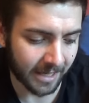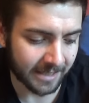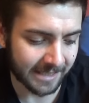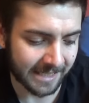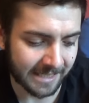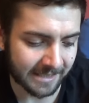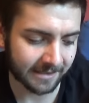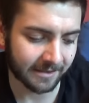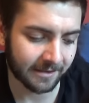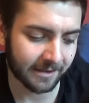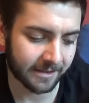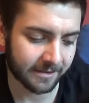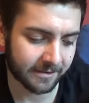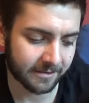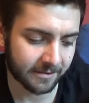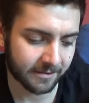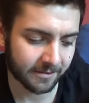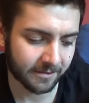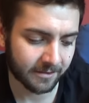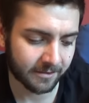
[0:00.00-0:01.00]
a decent
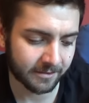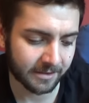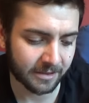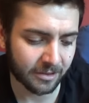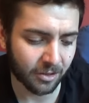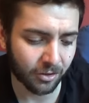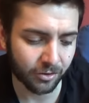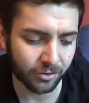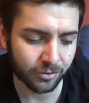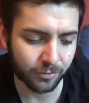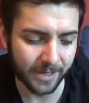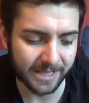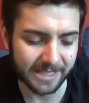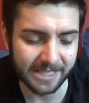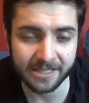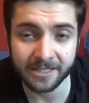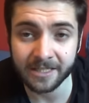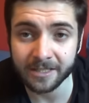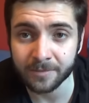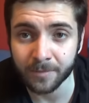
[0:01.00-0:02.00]
list, because it's got the
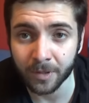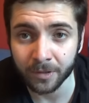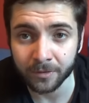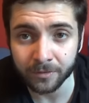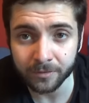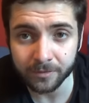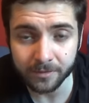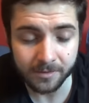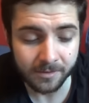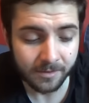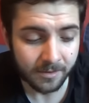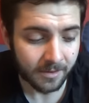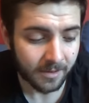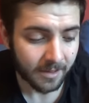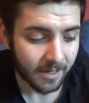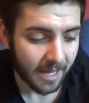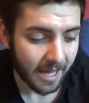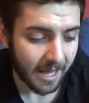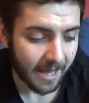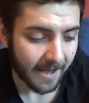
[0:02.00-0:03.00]
26 models,
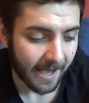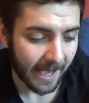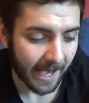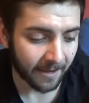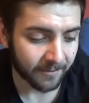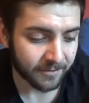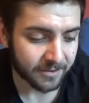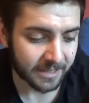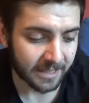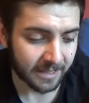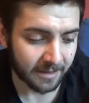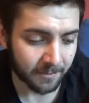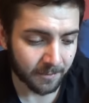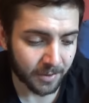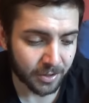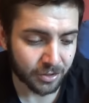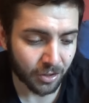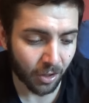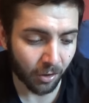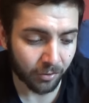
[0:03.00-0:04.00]
obviously
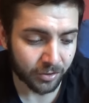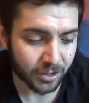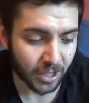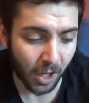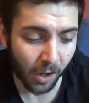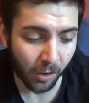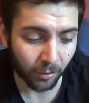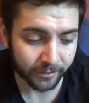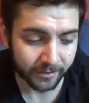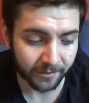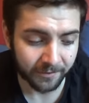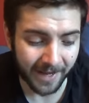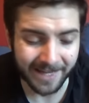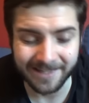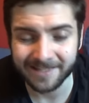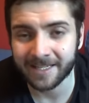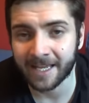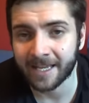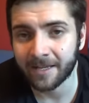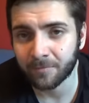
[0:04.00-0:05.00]
majority all
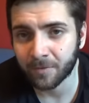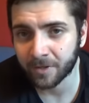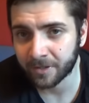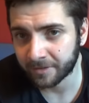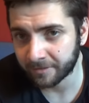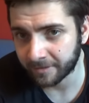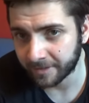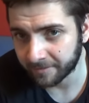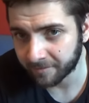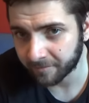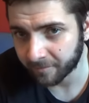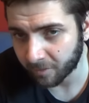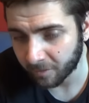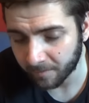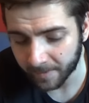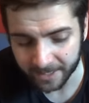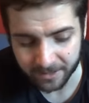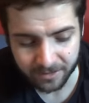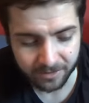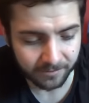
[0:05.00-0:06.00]
defense 8 when they're in
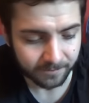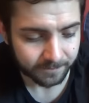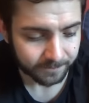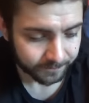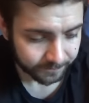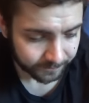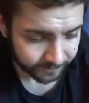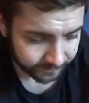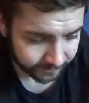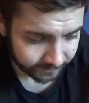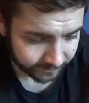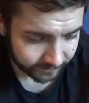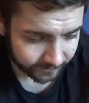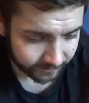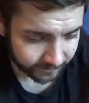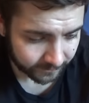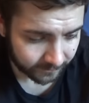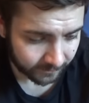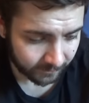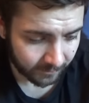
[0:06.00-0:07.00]
formation.
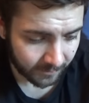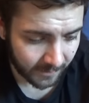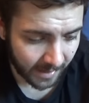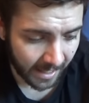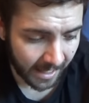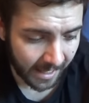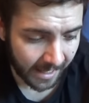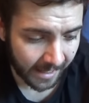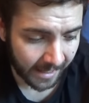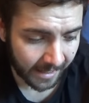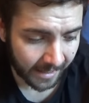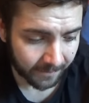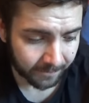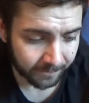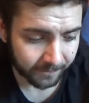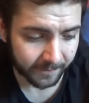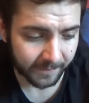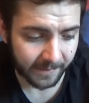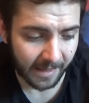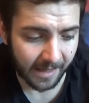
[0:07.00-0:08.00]

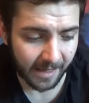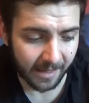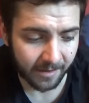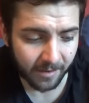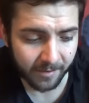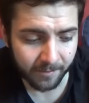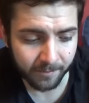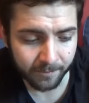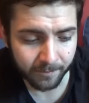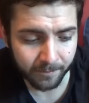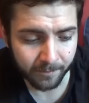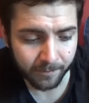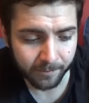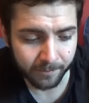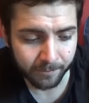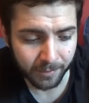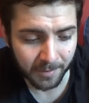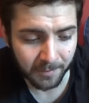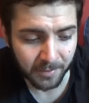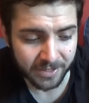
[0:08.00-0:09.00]

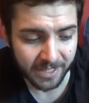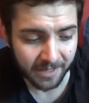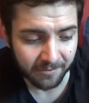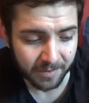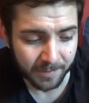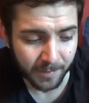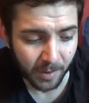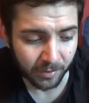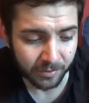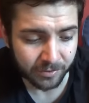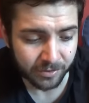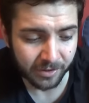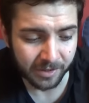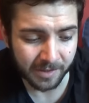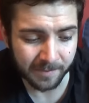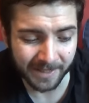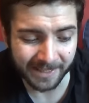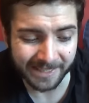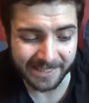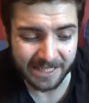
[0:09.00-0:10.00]
Pretty much every model's got the
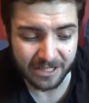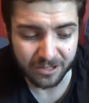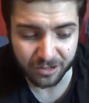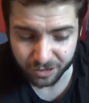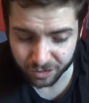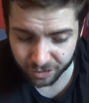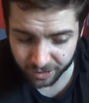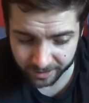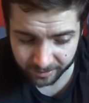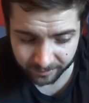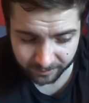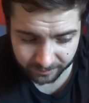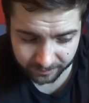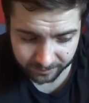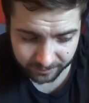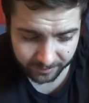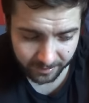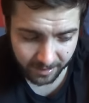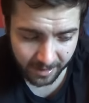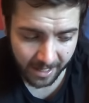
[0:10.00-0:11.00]
ability to
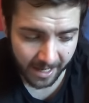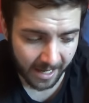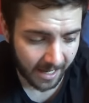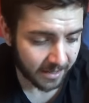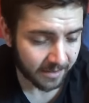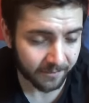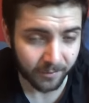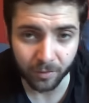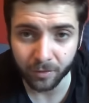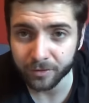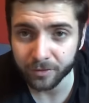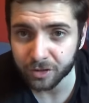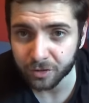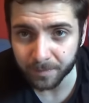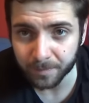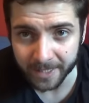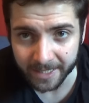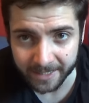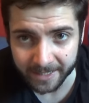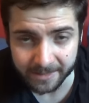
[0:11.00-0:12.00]
shield, they've all got
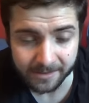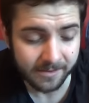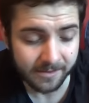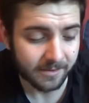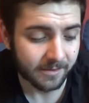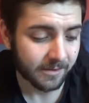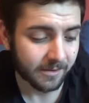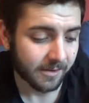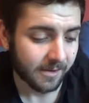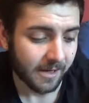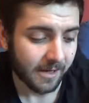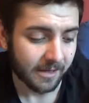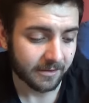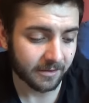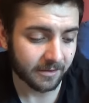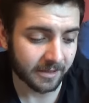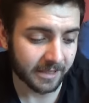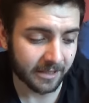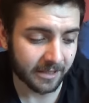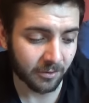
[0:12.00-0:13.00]
spears,
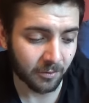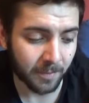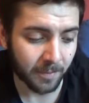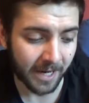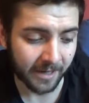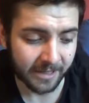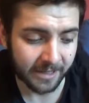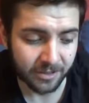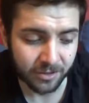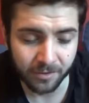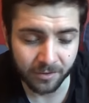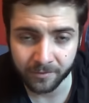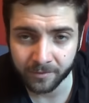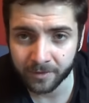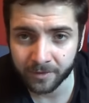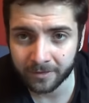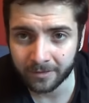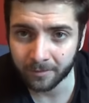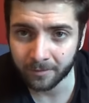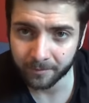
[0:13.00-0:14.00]
so they can all back each
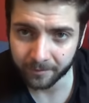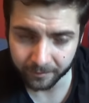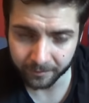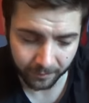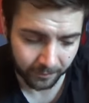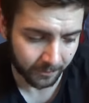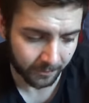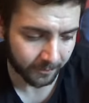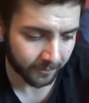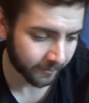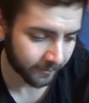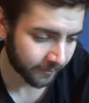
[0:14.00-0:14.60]
other up front,